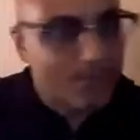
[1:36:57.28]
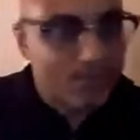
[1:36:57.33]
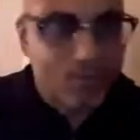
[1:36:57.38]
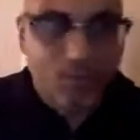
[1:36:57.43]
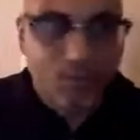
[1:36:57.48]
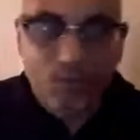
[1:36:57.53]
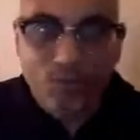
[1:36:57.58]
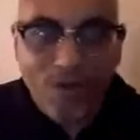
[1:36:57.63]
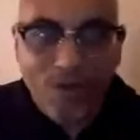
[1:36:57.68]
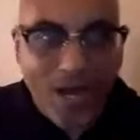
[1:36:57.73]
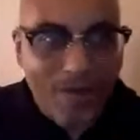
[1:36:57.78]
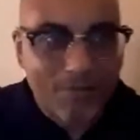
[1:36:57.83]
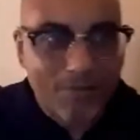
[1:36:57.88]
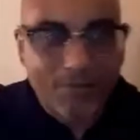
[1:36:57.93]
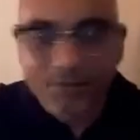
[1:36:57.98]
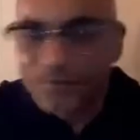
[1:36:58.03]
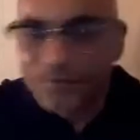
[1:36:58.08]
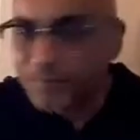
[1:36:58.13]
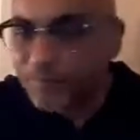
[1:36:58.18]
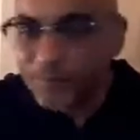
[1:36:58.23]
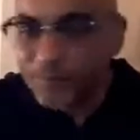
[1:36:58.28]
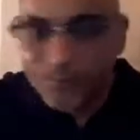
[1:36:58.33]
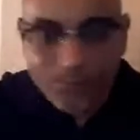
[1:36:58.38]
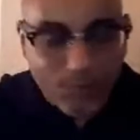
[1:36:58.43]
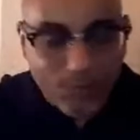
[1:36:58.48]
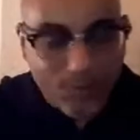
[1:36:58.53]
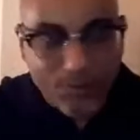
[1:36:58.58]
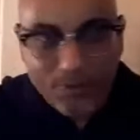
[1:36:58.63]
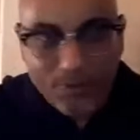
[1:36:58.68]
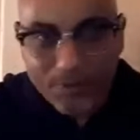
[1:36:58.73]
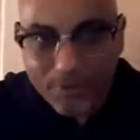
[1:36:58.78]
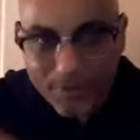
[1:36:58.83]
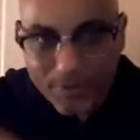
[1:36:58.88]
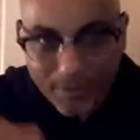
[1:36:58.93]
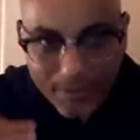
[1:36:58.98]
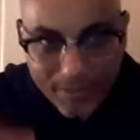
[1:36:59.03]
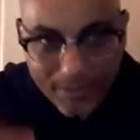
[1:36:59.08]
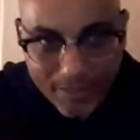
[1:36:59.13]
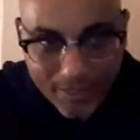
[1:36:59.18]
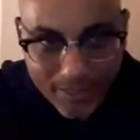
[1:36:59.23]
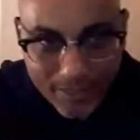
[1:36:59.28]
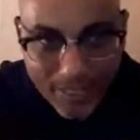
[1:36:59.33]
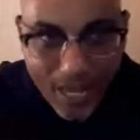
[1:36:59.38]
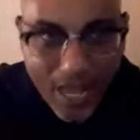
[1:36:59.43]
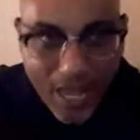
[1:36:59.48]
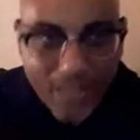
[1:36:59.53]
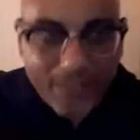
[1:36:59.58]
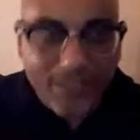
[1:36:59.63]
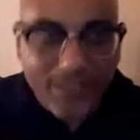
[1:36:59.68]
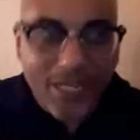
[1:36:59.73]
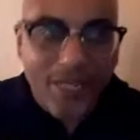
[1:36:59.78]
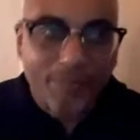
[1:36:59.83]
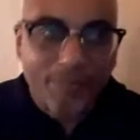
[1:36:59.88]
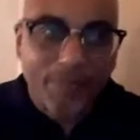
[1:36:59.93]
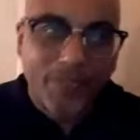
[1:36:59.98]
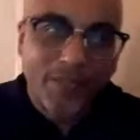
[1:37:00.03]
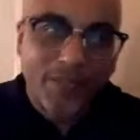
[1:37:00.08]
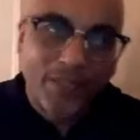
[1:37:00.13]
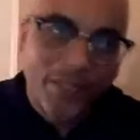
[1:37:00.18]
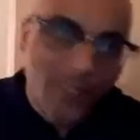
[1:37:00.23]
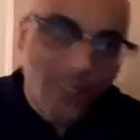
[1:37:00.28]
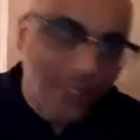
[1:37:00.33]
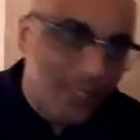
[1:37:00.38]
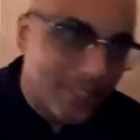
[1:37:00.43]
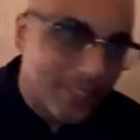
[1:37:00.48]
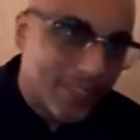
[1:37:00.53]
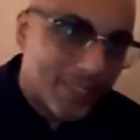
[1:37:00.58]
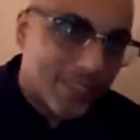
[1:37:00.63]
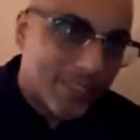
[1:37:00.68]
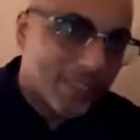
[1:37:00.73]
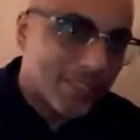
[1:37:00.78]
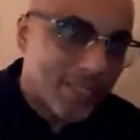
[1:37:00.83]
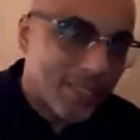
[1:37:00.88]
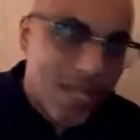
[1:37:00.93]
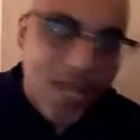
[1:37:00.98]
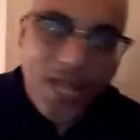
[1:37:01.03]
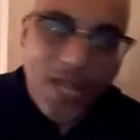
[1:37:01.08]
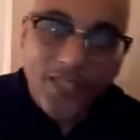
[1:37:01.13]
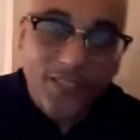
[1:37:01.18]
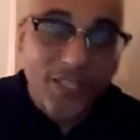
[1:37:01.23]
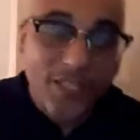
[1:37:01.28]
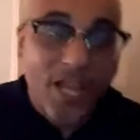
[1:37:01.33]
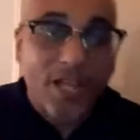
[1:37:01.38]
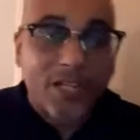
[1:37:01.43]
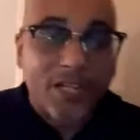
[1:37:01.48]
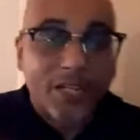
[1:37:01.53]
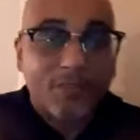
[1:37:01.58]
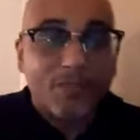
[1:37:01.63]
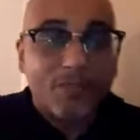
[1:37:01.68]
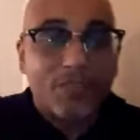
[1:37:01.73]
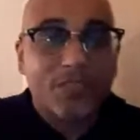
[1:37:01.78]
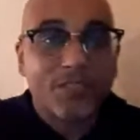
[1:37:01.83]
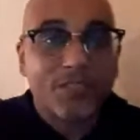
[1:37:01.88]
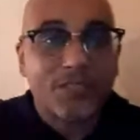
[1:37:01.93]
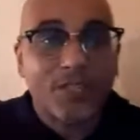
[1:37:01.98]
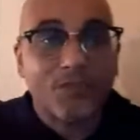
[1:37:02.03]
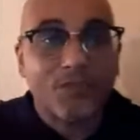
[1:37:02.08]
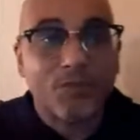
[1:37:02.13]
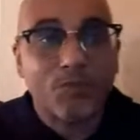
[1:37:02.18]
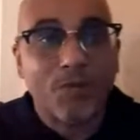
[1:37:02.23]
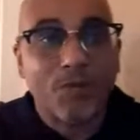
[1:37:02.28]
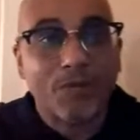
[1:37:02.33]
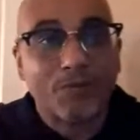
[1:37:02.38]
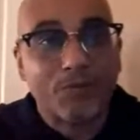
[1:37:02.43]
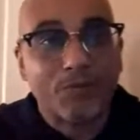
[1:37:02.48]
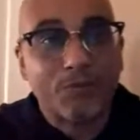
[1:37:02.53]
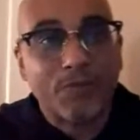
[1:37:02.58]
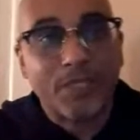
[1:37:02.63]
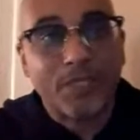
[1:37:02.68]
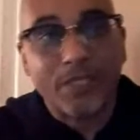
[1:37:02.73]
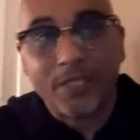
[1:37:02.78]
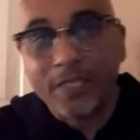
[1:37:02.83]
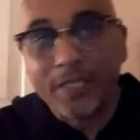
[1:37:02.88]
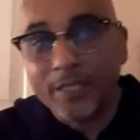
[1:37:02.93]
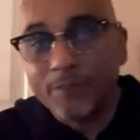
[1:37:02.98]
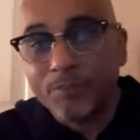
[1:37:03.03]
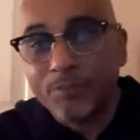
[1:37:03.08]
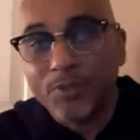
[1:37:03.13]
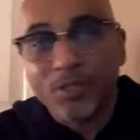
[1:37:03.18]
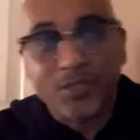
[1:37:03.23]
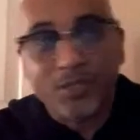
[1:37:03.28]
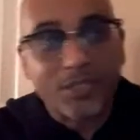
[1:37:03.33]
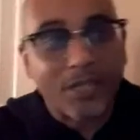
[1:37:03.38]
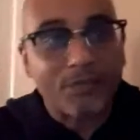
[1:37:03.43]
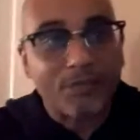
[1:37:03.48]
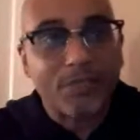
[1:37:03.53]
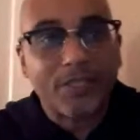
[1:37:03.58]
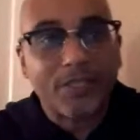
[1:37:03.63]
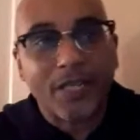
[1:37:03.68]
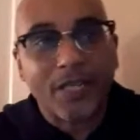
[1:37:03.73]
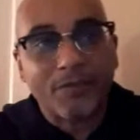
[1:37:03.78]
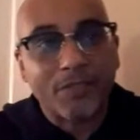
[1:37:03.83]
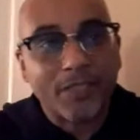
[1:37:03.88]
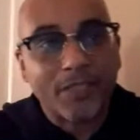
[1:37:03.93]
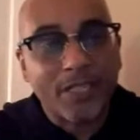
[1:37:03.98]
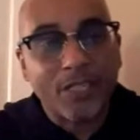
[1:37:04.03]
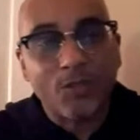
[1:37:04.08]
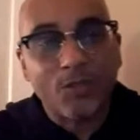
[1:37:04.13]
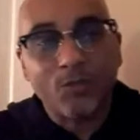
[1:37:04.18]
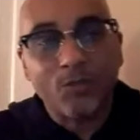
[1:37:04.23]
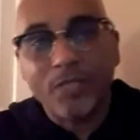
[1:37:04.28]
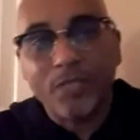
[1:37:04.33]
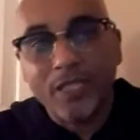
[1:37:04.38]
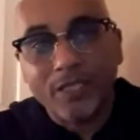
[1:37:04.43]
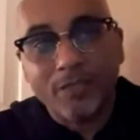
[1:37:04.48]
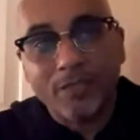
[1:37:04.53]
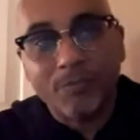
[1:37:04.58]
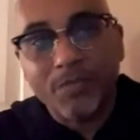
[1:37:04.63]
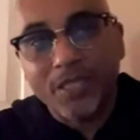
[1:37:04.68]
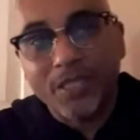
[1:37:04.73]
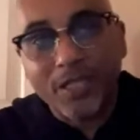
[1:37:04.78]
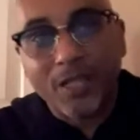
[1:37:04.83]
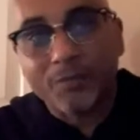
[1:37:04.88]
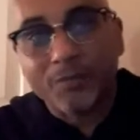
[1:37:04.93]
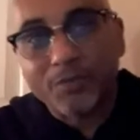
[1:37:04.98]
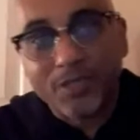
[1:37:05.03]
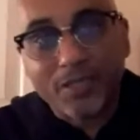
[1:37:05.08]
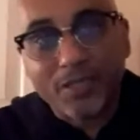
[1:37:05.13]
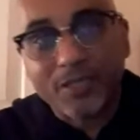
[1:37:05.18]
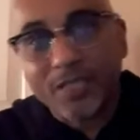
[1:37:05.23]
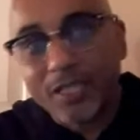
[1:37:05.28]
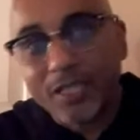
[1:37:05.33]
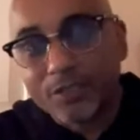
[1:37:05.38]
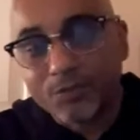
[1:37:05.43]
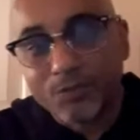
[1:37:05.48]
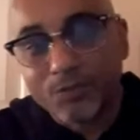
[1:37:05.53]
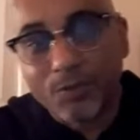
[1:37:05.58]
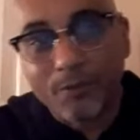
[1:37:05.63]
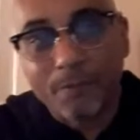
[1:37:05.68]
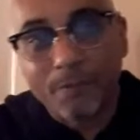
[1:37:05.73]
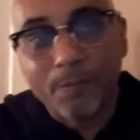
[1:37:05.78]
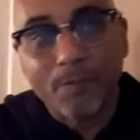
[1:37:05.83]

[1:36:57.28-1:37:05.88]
subscribers. Contact me. I start giving this stuff away for free. Ebooks, everything. Everything you need to become successful.